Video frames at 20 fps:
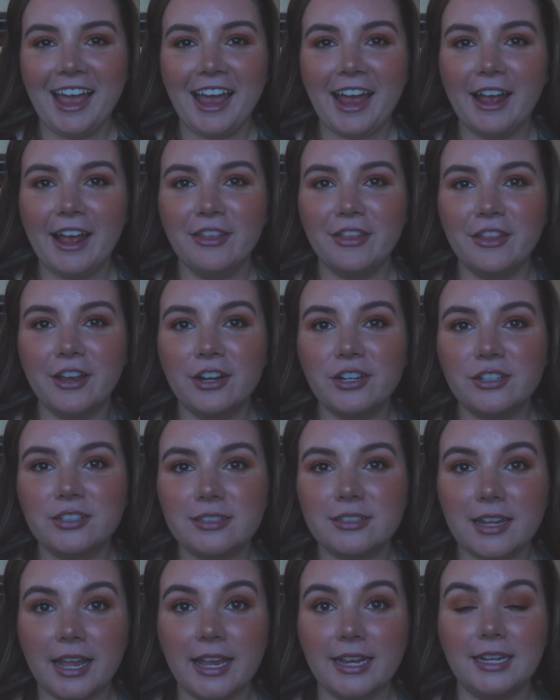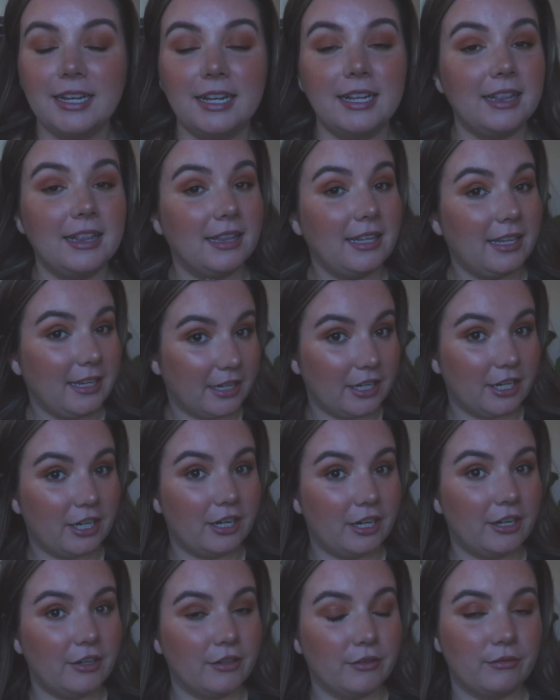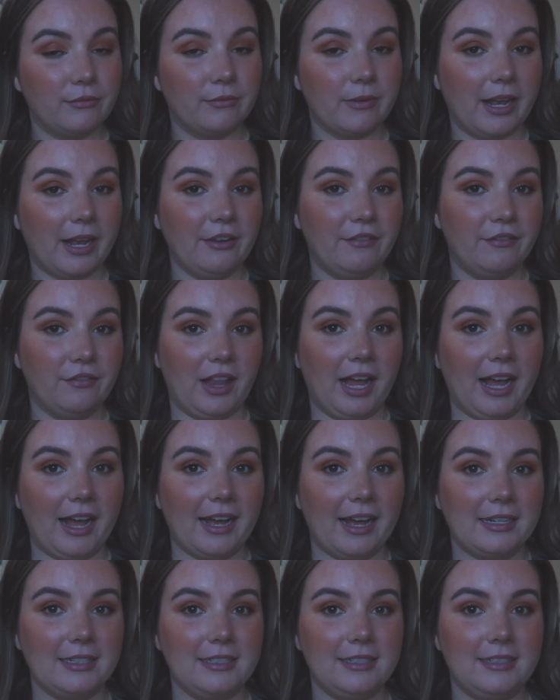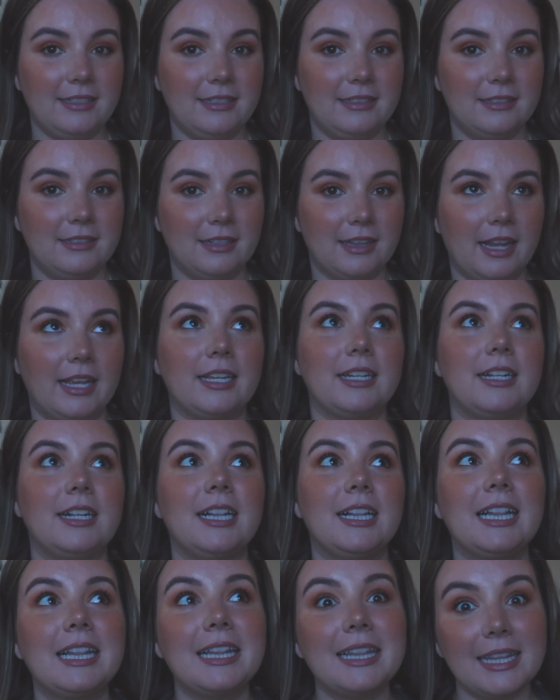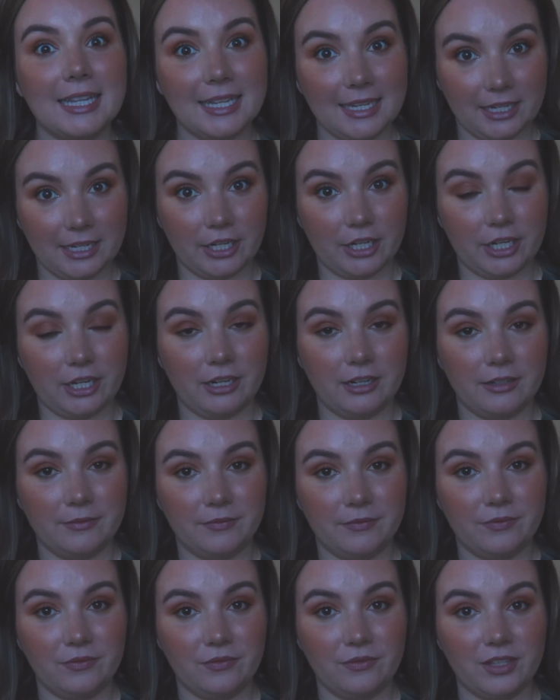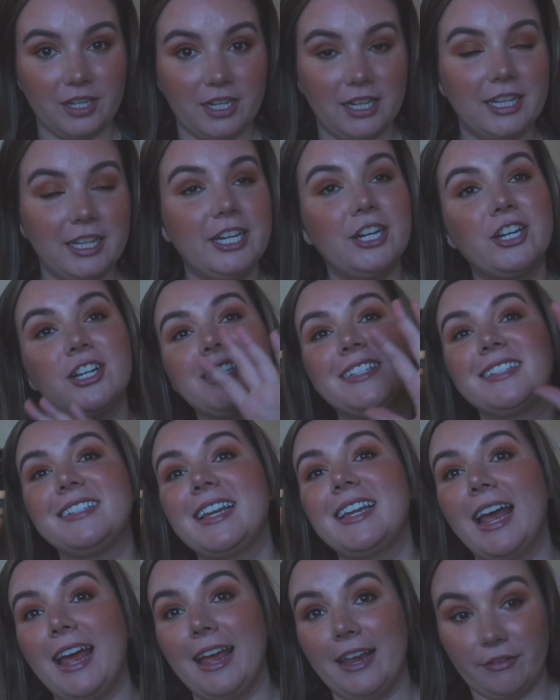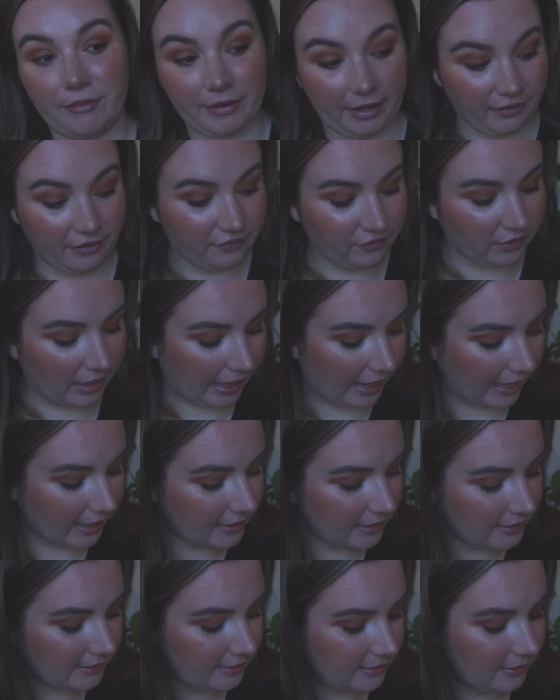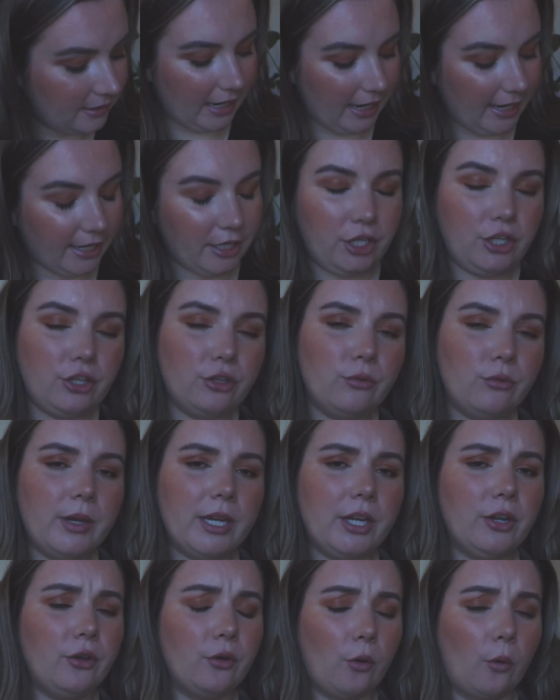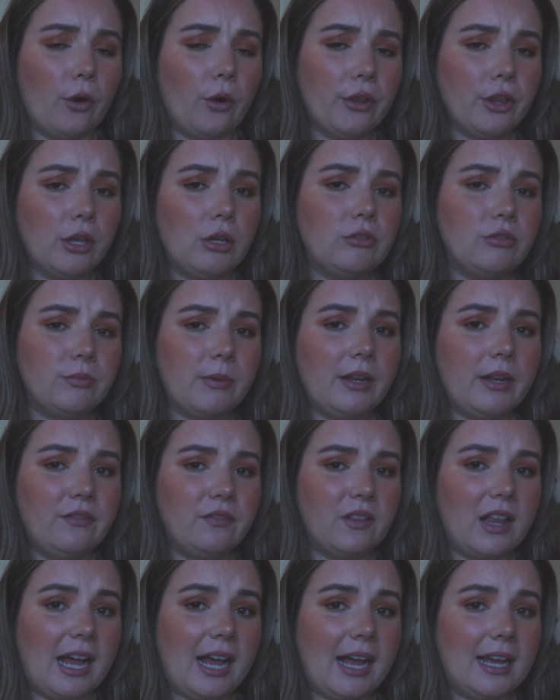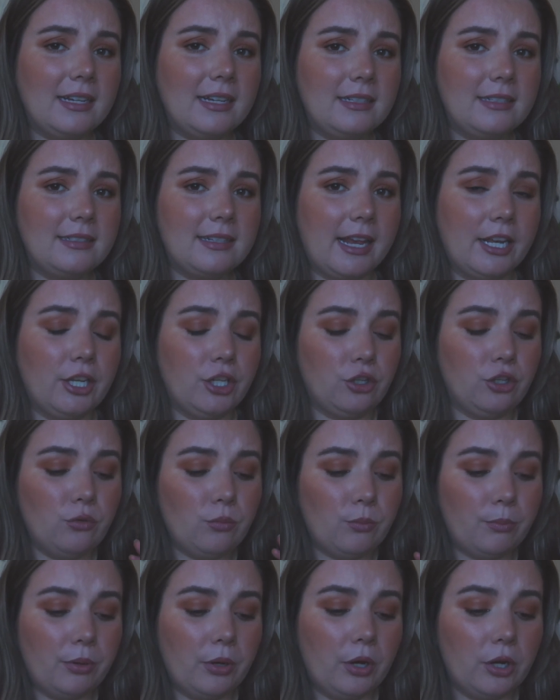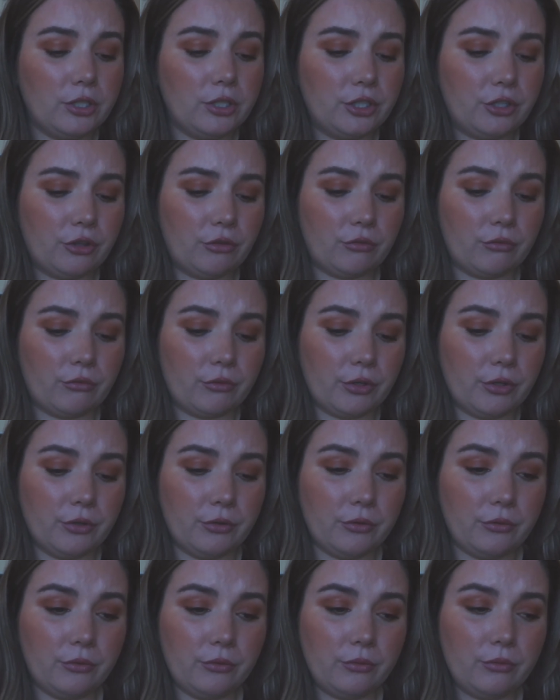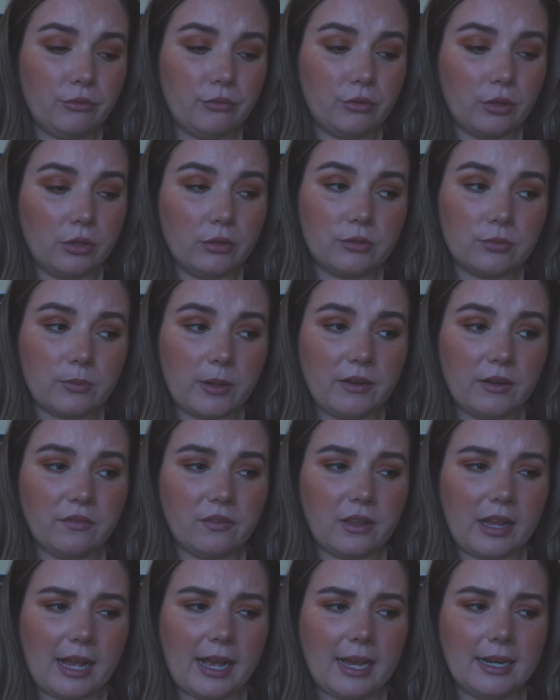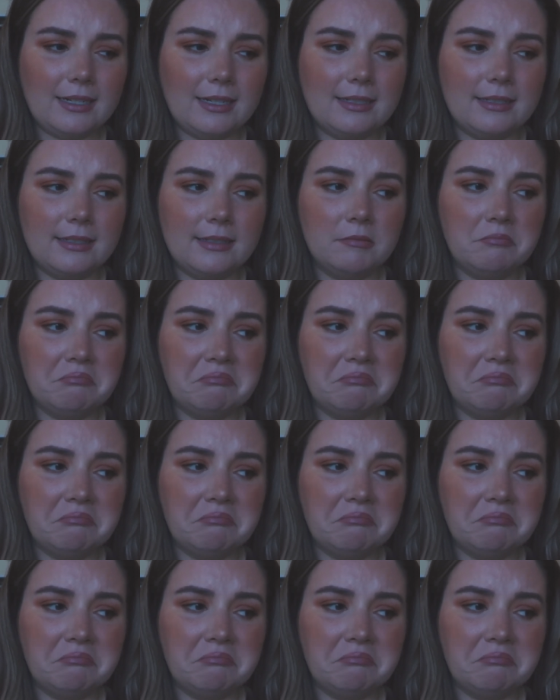and there's like clear red flags, like clear as day red flags, and you ignore those red flags and you push through those red flags